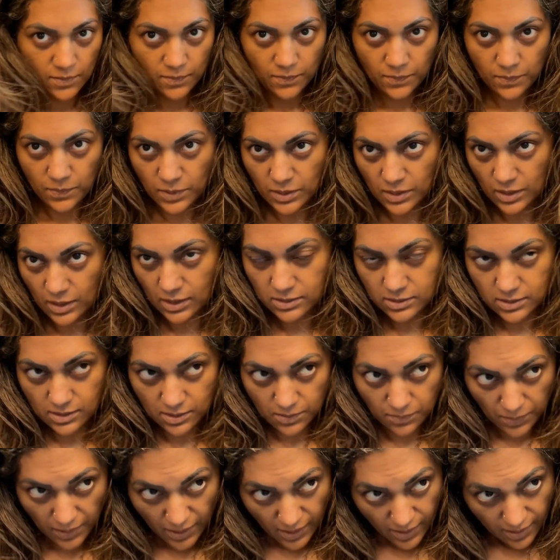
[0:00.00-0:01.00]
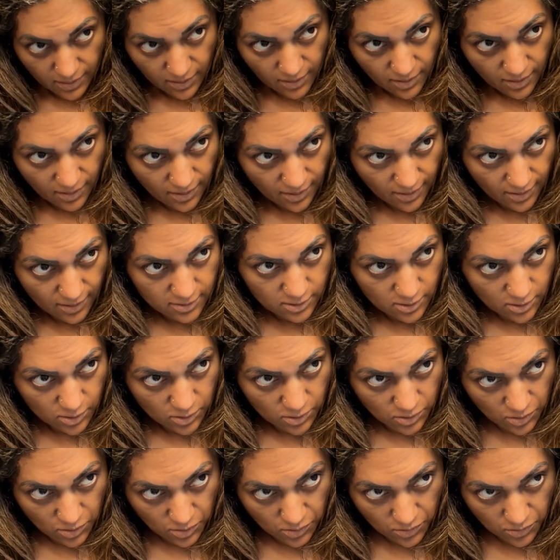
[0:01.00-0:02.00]
but that's the back. And
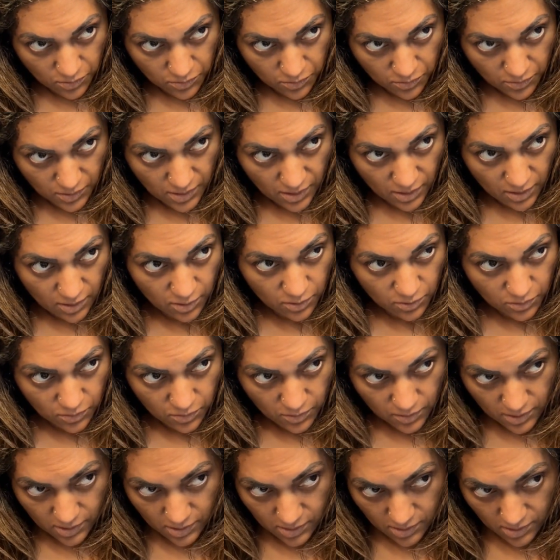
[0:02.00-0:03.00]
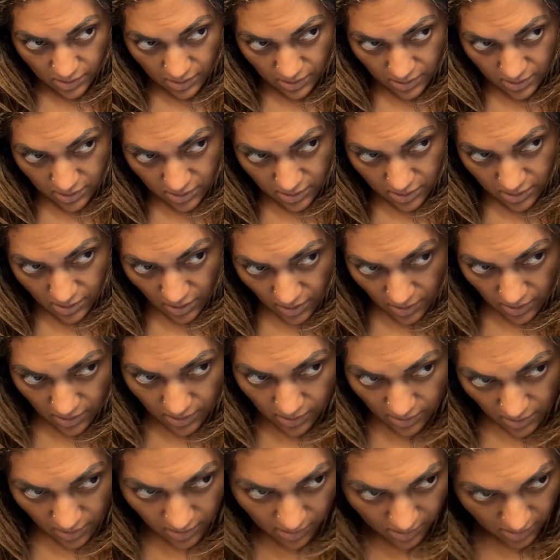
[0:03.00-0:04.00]
so what I do is I just kind of